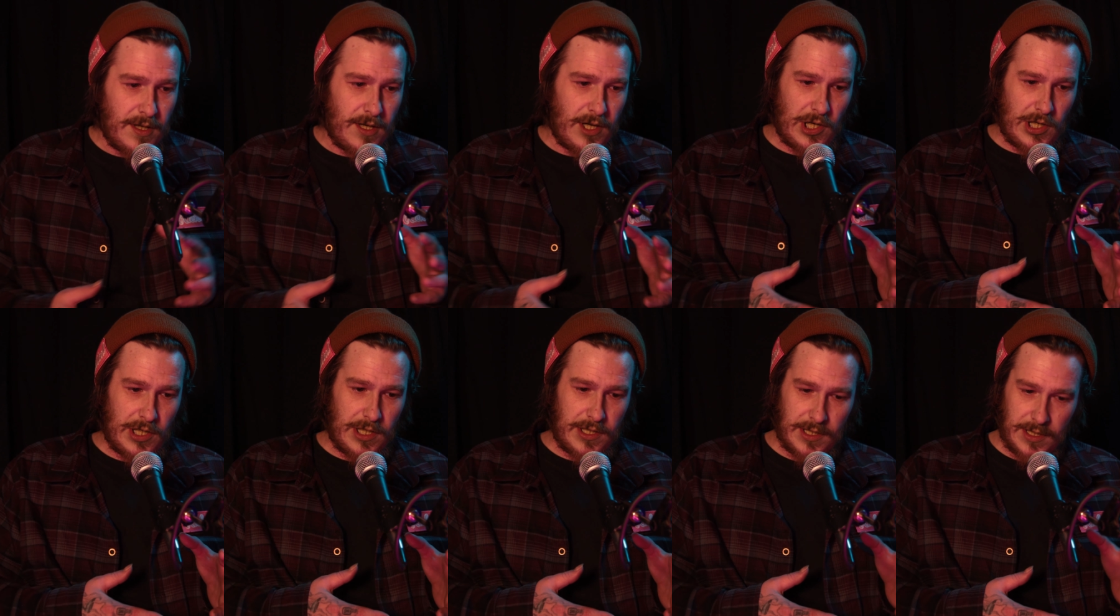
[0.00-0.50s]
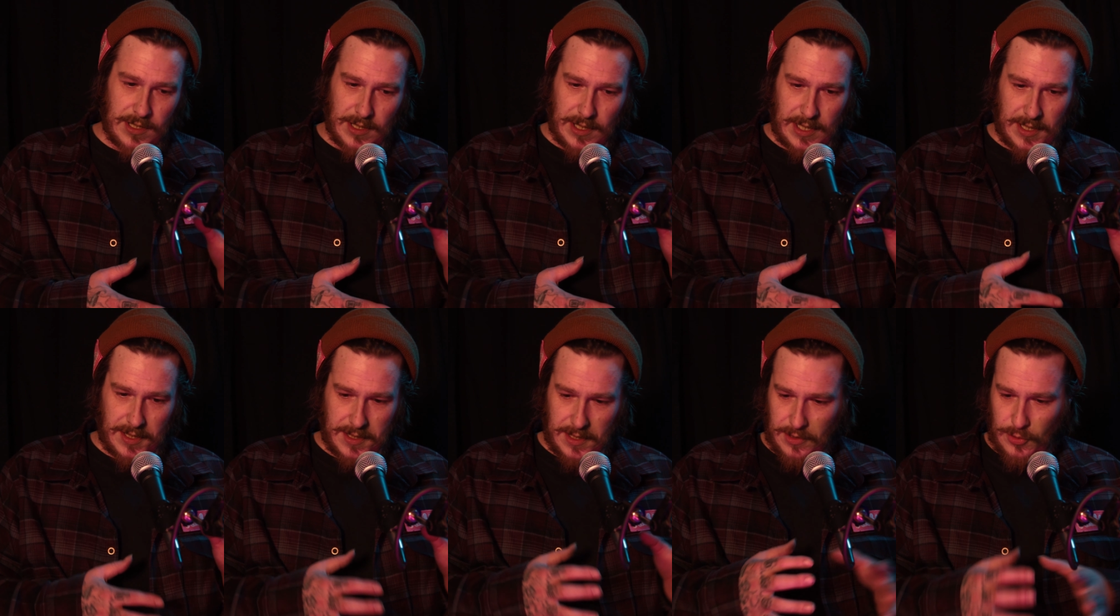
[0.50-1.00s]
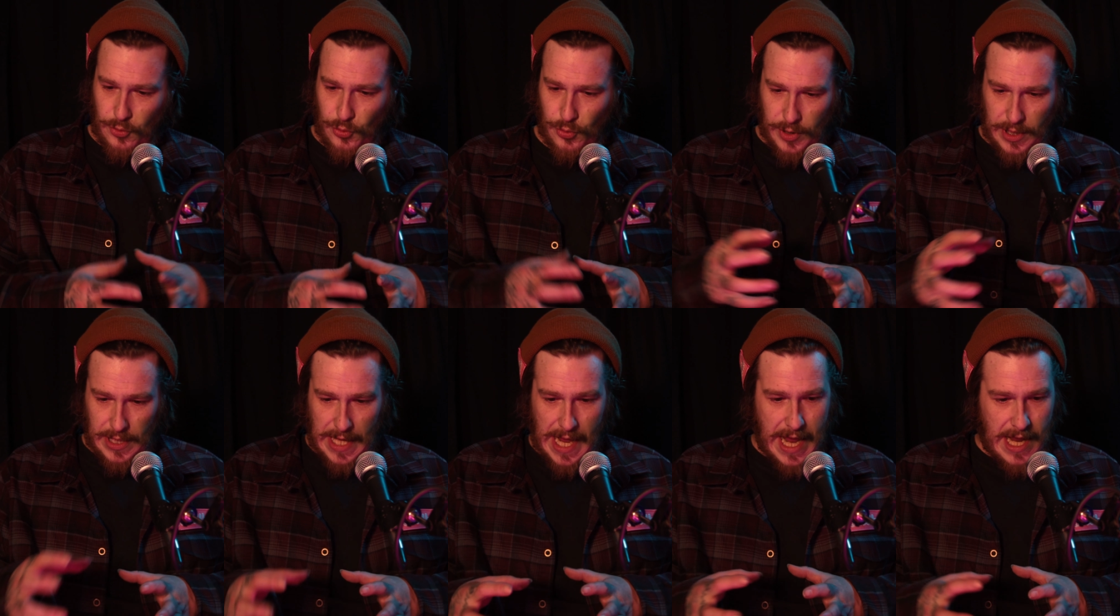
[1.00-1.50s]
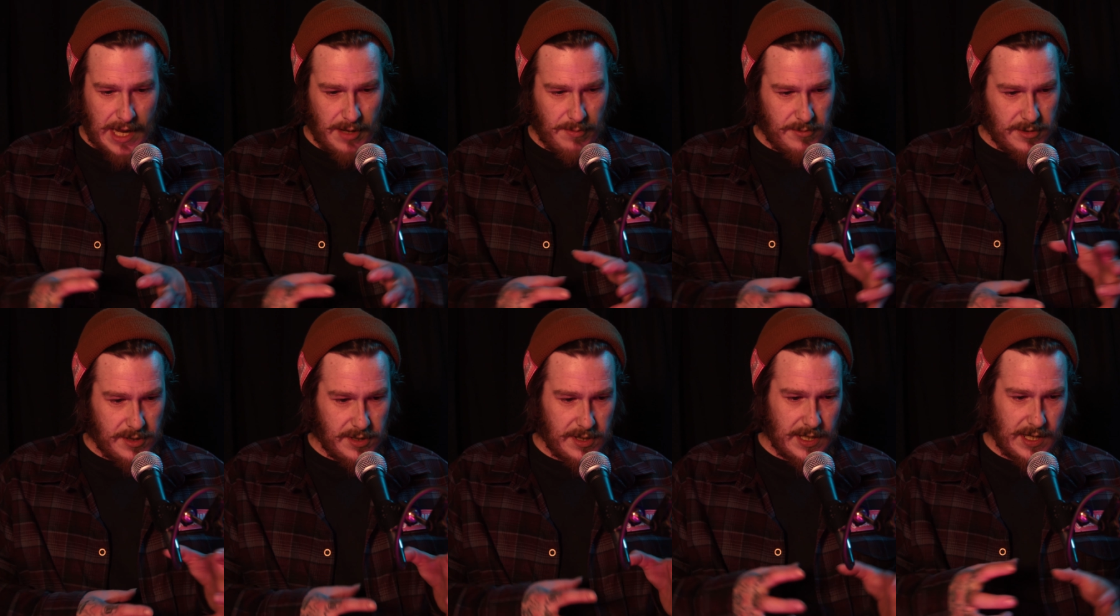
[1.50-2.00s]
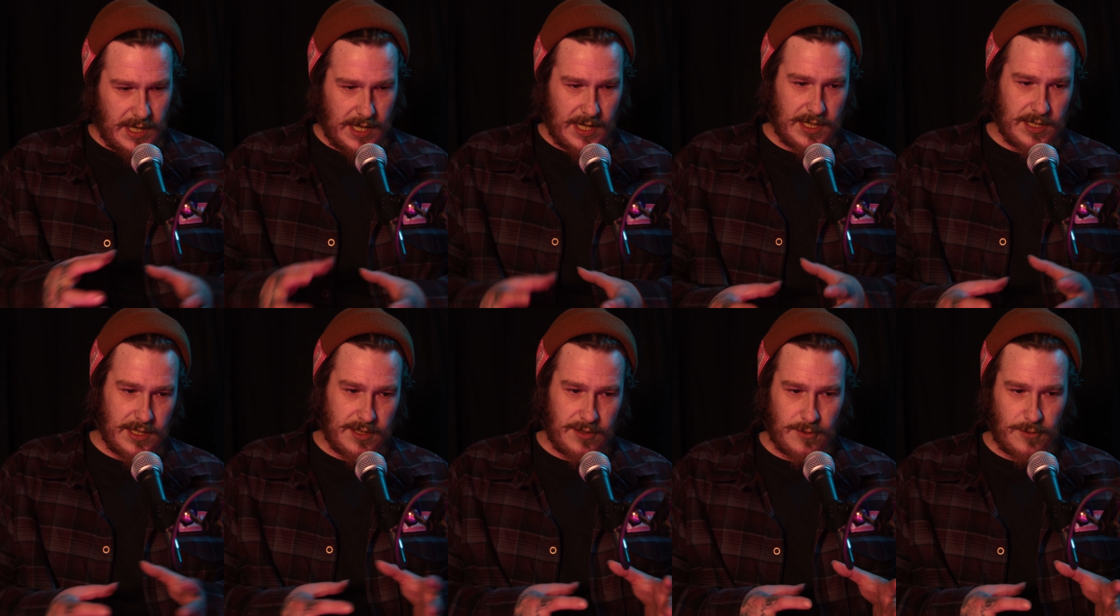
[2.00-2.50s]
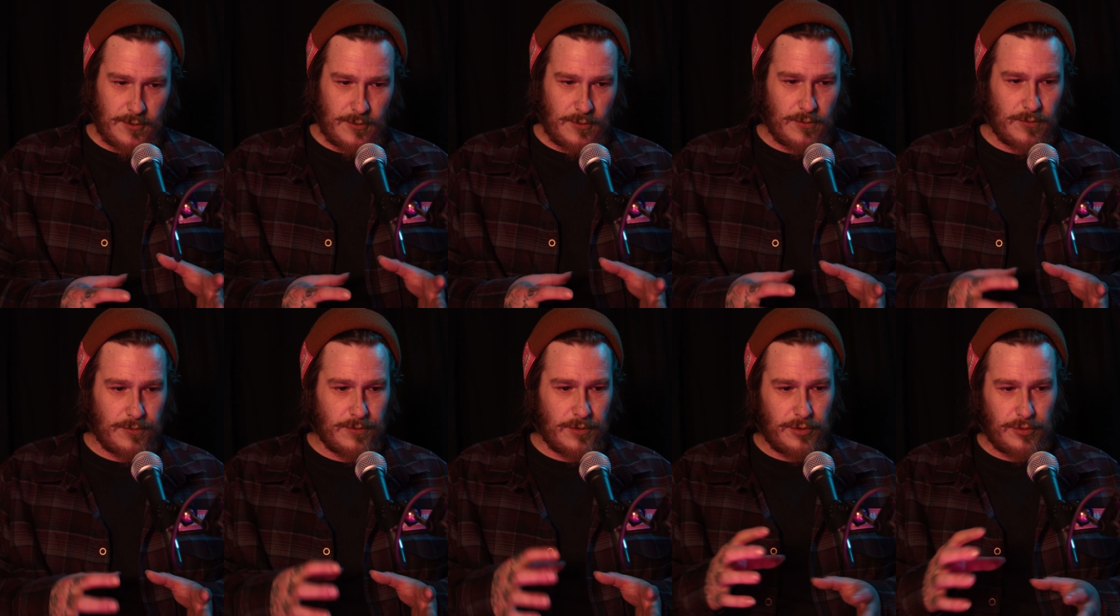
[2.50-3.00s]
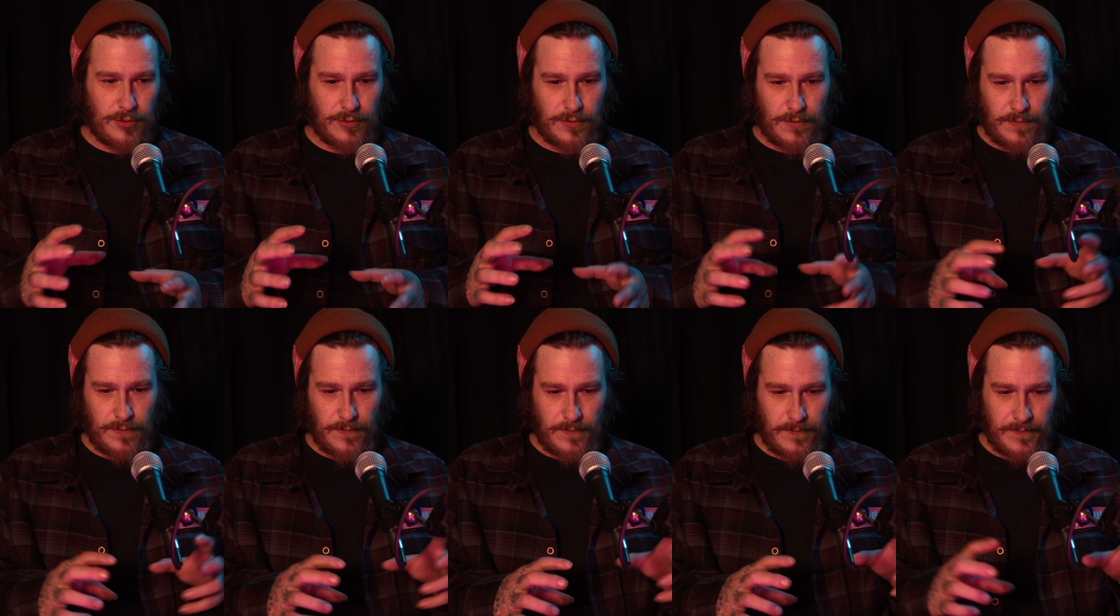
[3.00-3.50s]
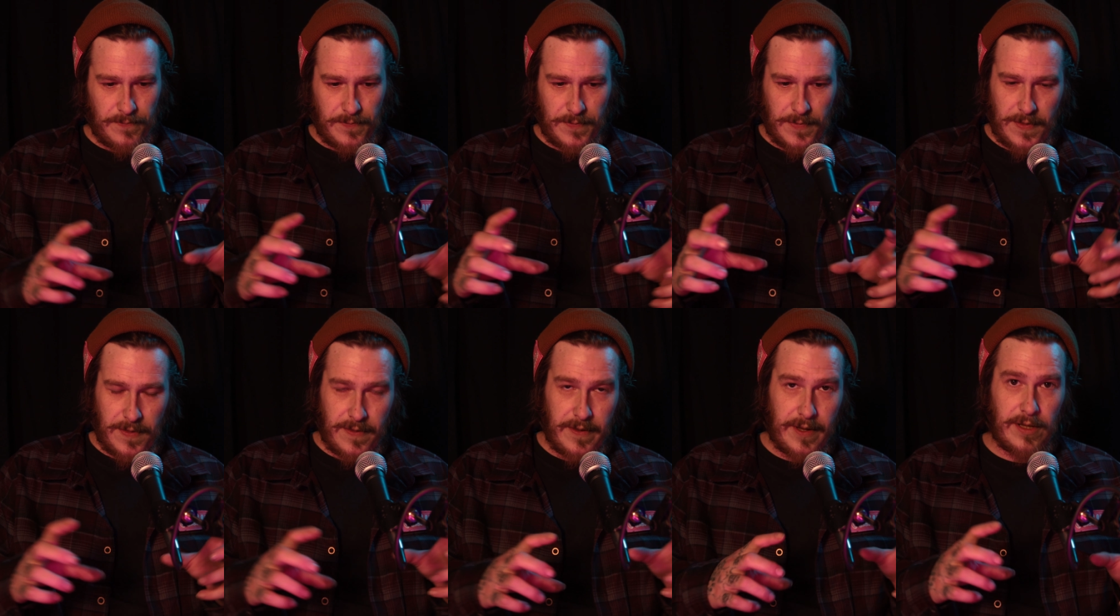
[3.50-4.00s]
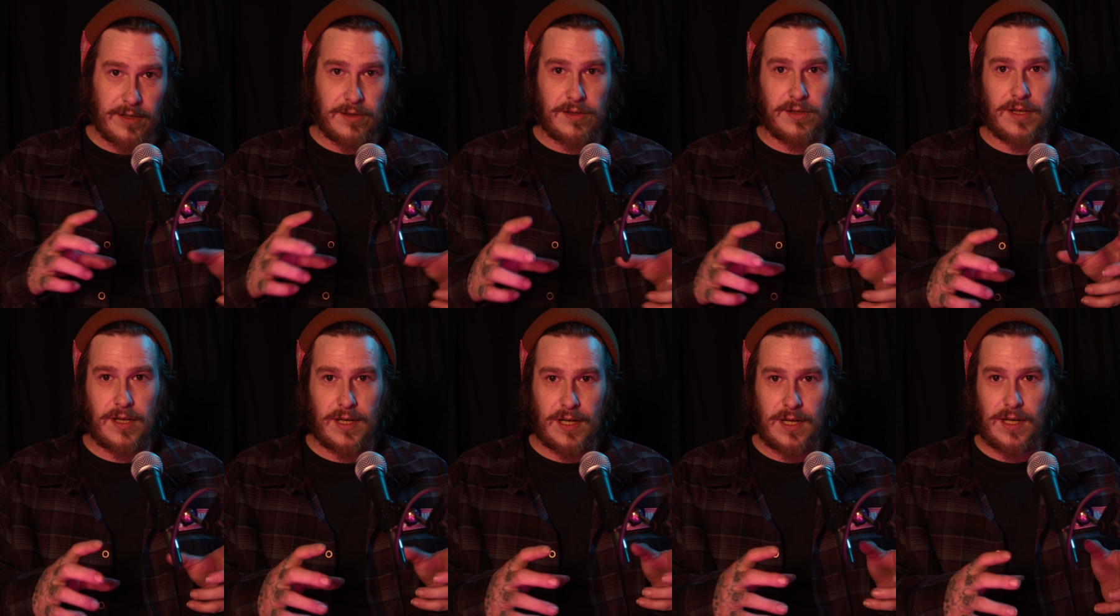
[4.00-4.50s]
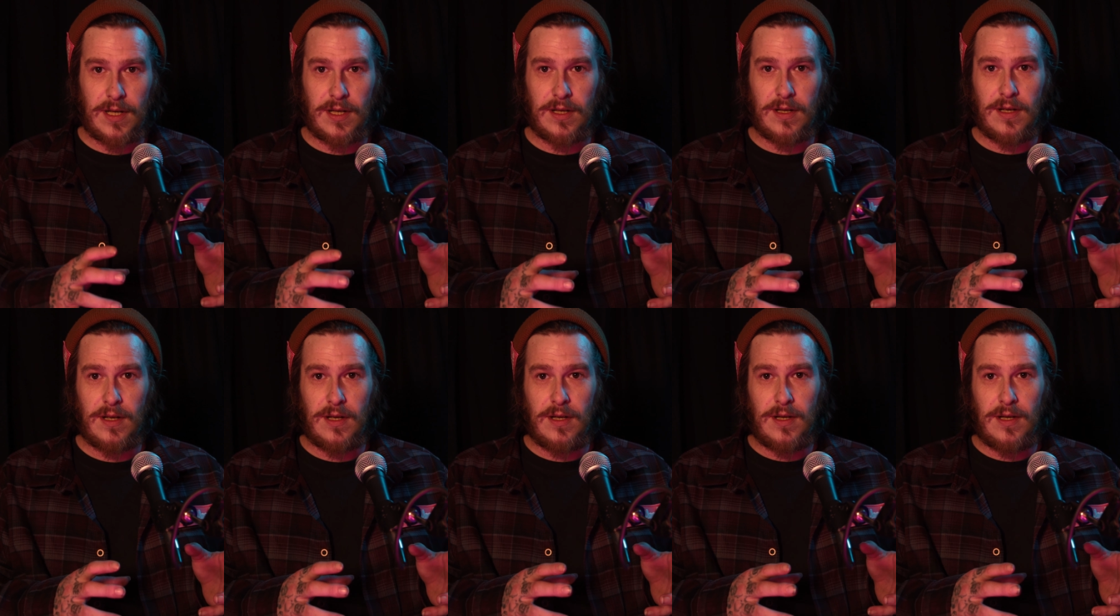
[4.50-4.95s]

on, like the little games that I do, little things that I